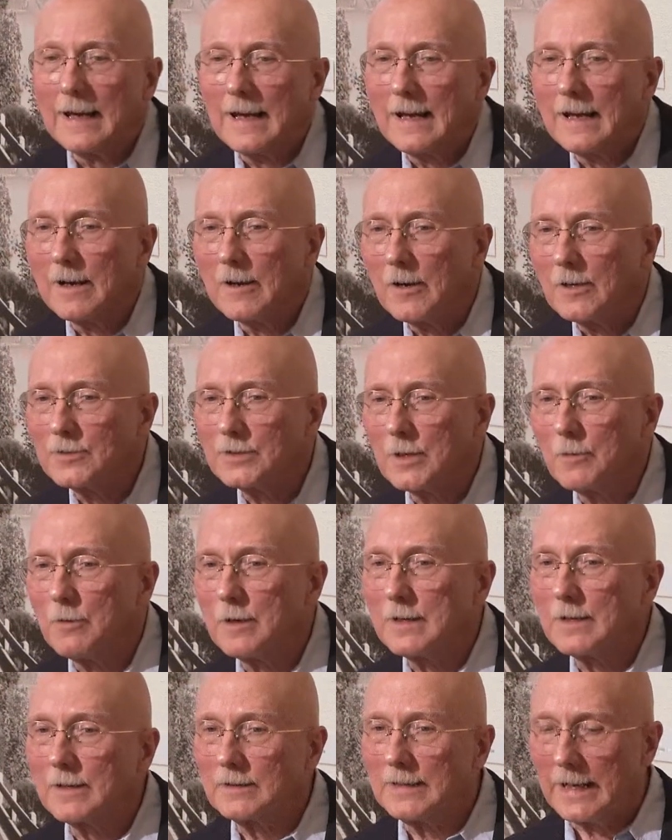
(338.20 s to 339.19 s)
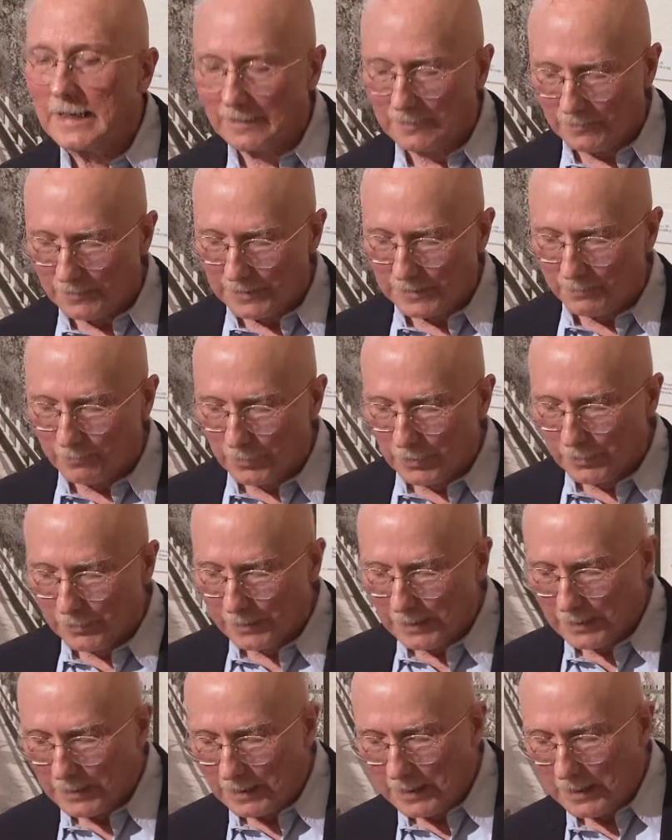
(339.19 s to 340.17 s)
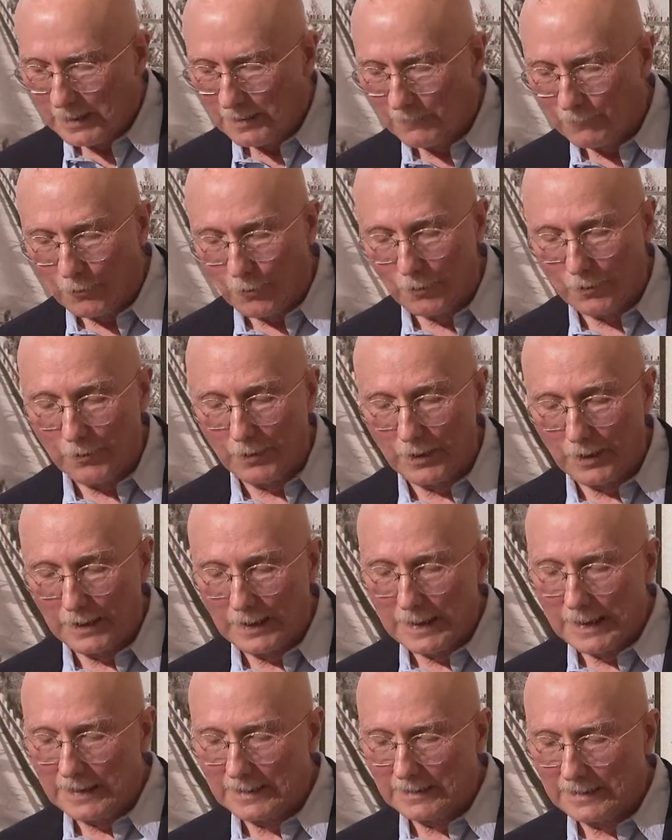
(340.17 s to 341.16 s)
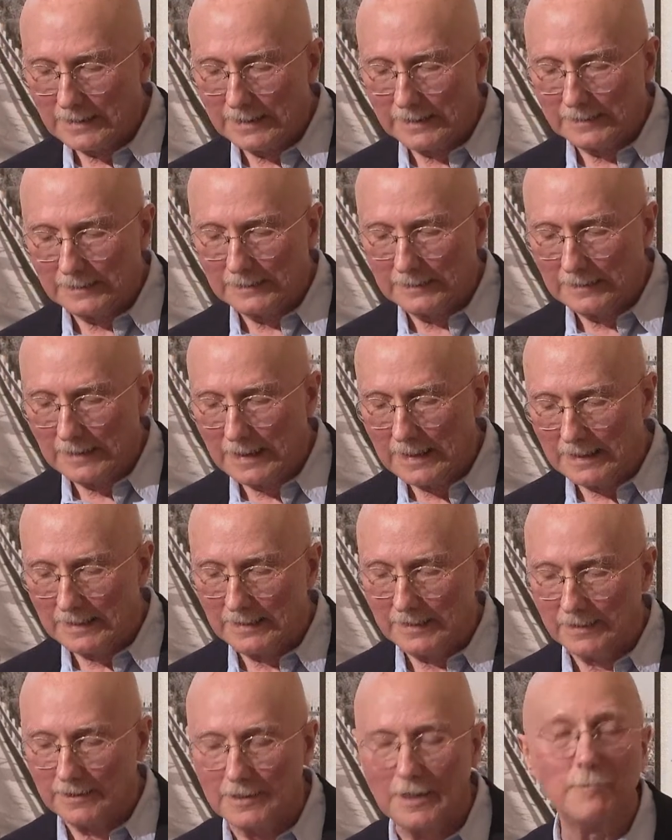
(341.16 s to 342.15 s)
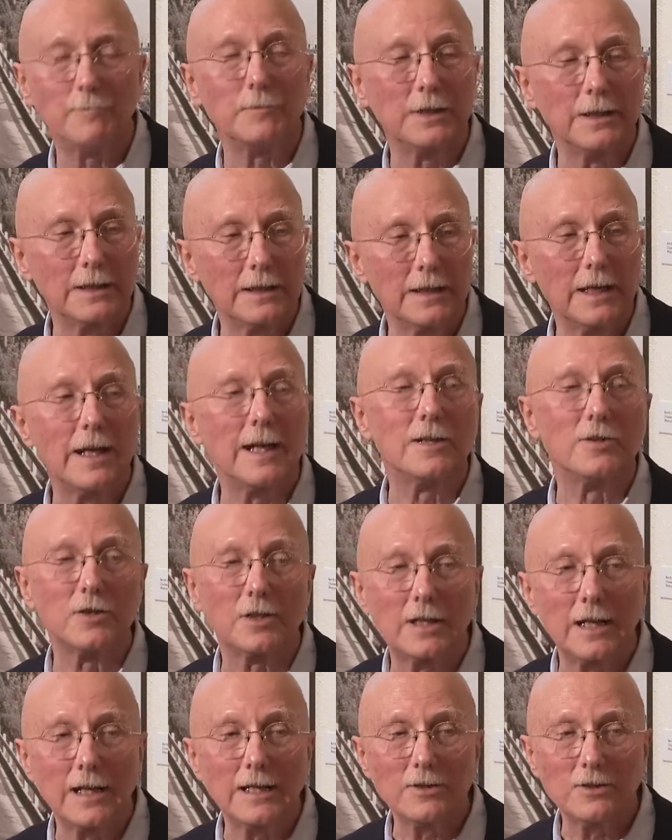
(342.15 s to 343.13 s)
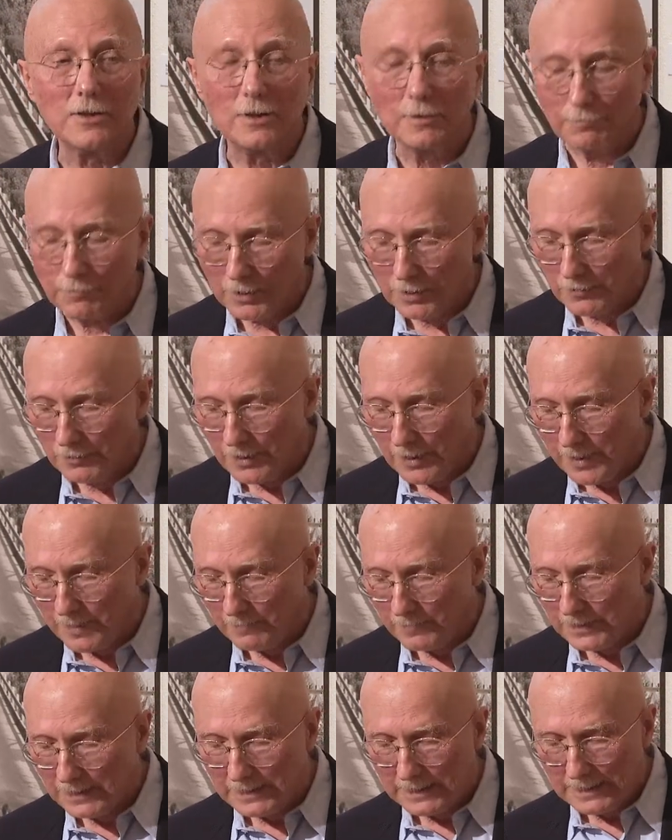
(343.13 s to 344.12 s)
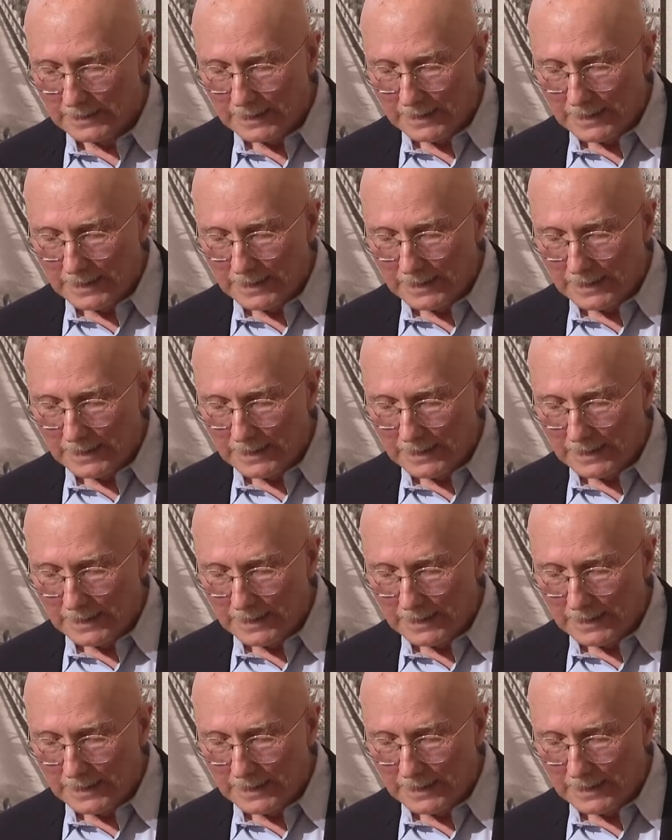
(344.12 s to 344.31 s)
I also want to thank Chris Brewer for organizing uh, the accompanying educational programs.